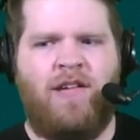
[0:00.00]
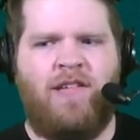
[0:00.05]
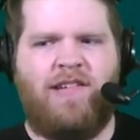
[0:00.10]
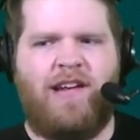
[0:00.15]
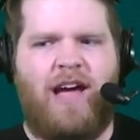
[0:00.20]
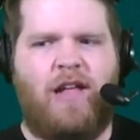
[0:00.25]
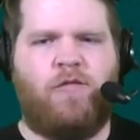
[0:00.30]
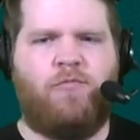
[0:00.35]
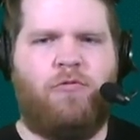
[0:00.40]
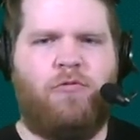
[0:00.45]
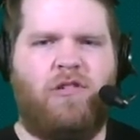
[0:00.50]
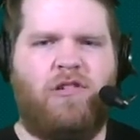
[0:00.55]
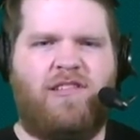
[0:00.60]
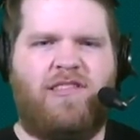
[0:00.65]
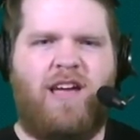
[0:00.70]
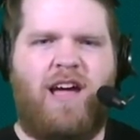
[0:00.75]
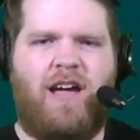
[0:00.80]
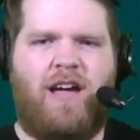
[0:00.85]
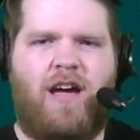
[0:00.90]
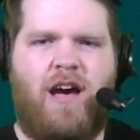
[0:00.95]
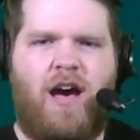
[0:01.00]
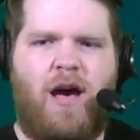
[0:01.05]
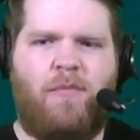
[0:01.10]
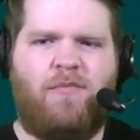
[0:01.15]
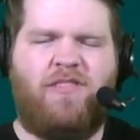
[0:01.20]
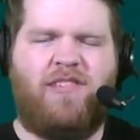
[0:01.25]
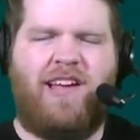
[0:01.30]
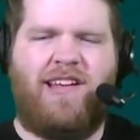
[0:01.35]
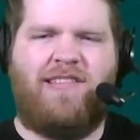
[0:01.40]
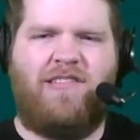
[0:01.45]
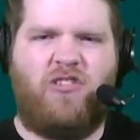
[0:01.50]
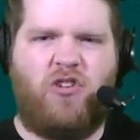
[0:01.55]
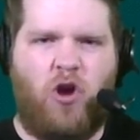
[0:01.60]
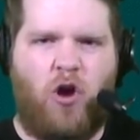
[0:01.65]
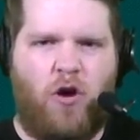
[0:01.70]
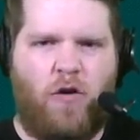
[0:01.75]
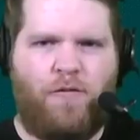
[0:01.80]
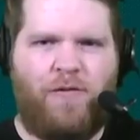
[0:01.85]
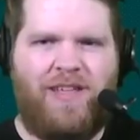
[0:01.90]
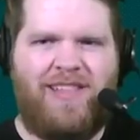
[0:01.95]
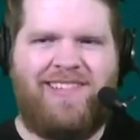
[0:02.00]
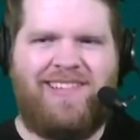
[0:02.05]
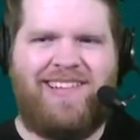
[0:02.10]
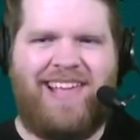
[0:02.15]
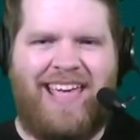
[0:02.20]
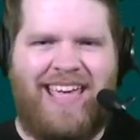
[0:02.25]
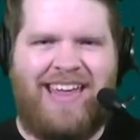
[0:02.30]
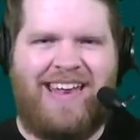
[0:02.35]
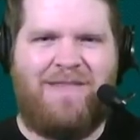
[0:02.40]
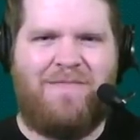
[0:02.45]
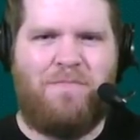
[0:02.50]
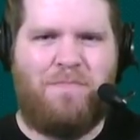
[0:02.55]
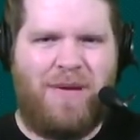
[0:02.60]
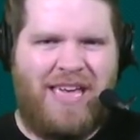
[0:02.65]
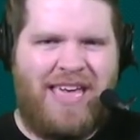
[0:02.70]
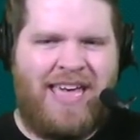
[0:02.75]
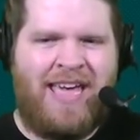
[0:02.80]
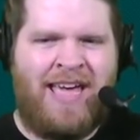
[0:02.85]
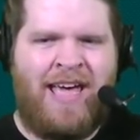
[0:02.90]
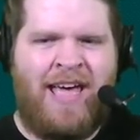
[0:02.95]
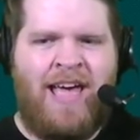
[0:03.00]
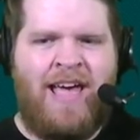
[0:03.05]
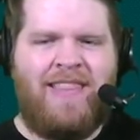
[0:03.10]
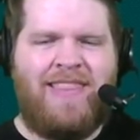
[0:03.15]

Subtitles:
chatsports.com/DolphinsNB.